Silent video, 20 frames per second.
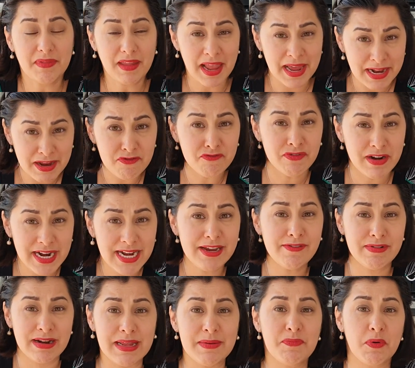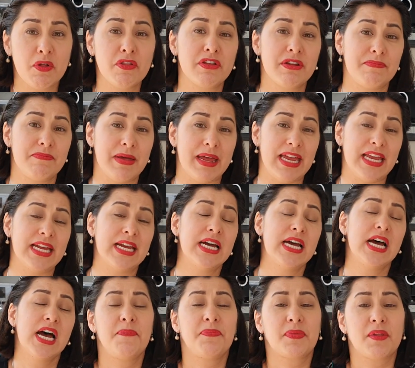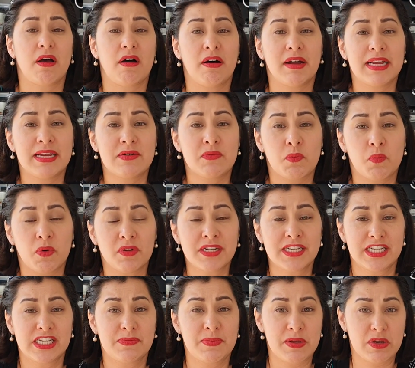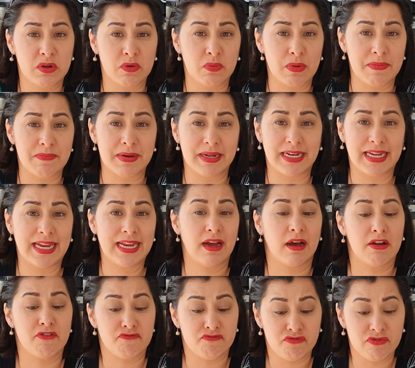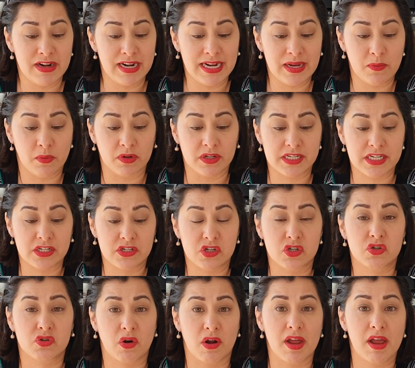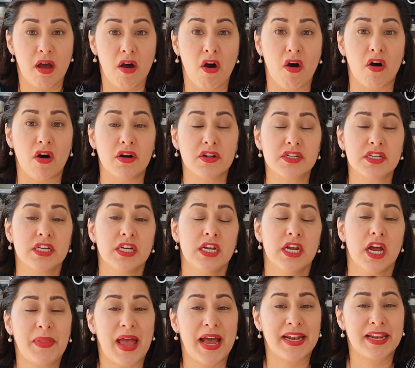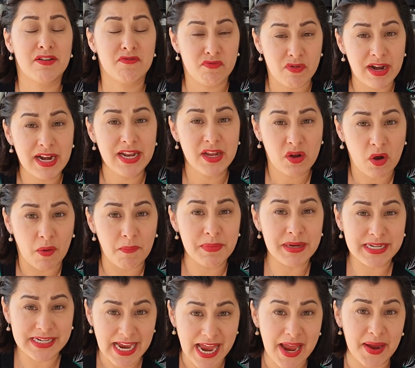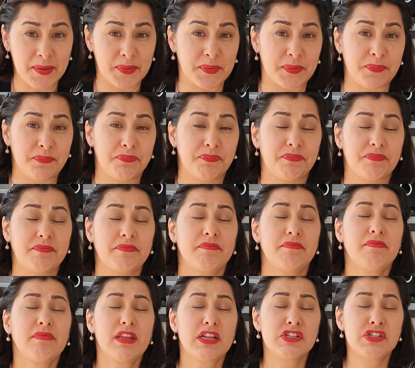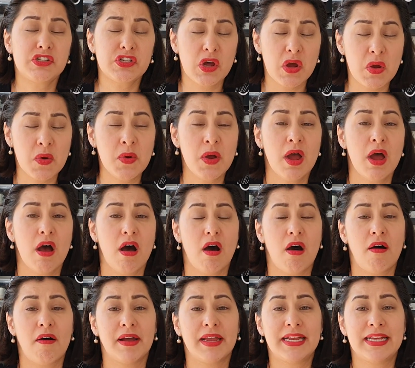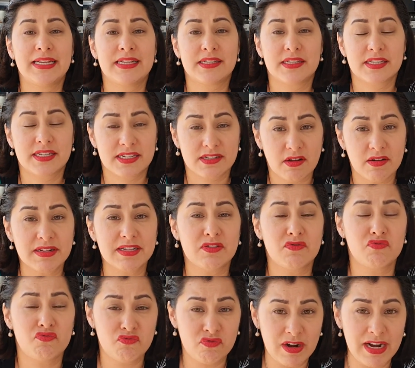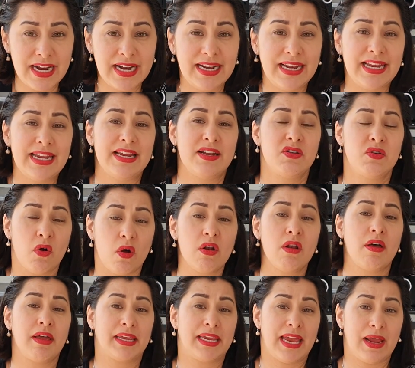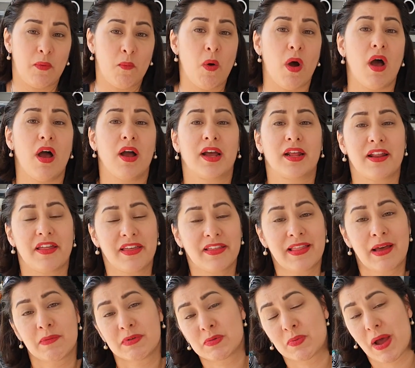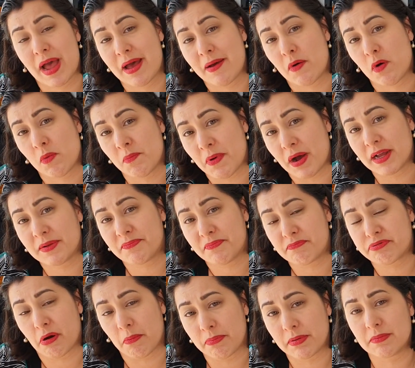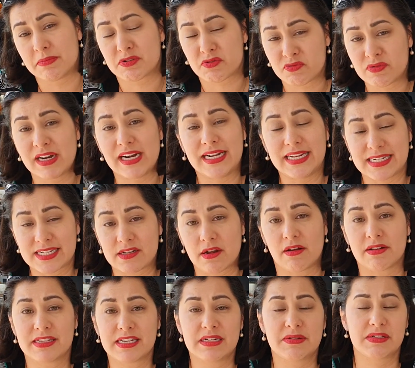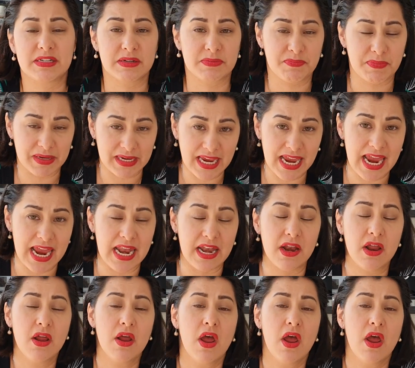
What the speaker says: And it really, really bothered me. I wanted to be good with money. I really wanted to try hard, and it really got me down. So I started really not liking work. And I think that was where my problems really started to begin.